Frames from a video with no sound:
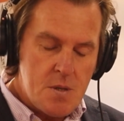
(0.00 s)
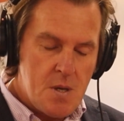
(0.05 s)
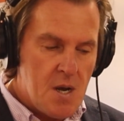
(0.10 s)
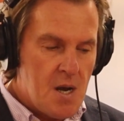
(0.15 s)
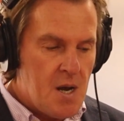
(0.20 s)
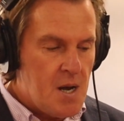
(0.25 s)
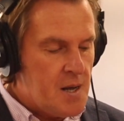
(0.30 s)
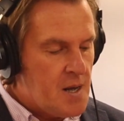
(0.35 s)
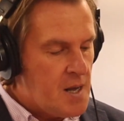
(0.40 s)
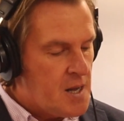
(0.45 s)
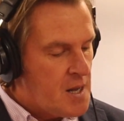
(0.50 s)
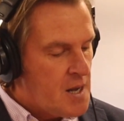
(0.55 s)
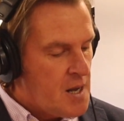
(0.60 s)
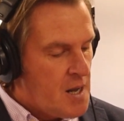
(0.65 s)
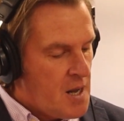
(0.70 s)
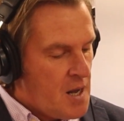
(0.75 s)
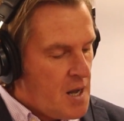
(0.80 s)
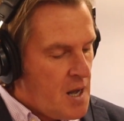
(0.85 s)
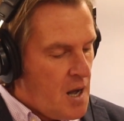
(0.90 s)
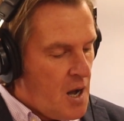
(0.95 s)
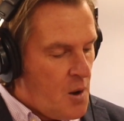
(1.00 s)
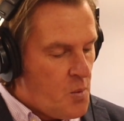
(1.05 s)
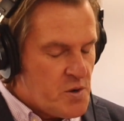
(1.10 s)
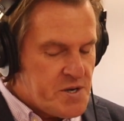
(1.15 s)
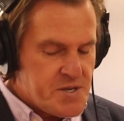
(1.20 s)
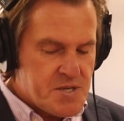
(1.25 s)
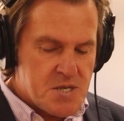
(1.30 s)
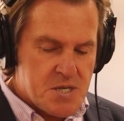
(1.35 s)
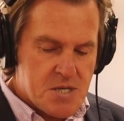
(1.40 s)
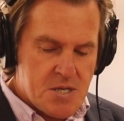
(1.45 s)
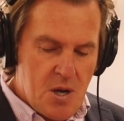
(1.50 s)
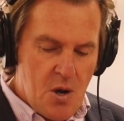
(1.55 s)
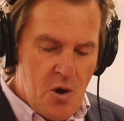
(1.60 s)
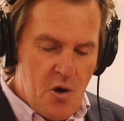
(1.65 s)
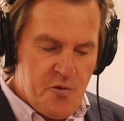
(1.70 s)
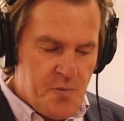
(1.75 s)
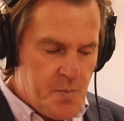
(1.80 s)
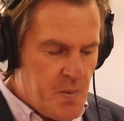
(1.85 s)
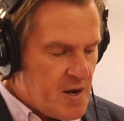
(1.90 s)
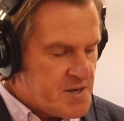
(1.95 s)
I wanted to start
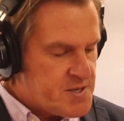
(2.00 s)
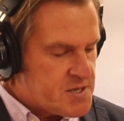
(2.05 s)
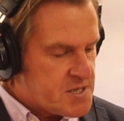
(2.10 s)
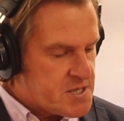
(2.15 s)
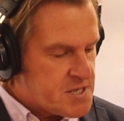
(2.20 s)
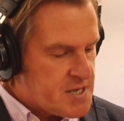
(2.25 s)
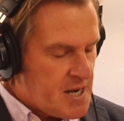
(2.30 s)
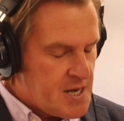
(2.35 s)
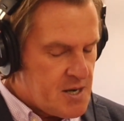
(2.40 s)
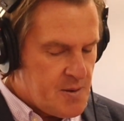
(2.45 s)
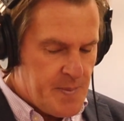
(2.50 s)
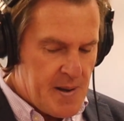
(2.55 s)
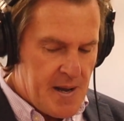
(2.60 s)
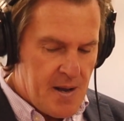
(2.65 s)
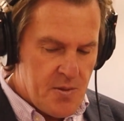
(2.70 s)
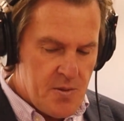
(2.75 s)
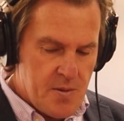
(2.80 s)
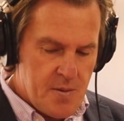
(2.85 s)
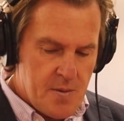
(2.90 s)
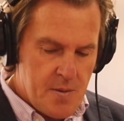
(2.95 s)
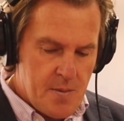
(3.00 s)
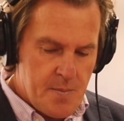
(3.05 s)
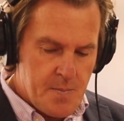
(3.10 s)
off by just saying about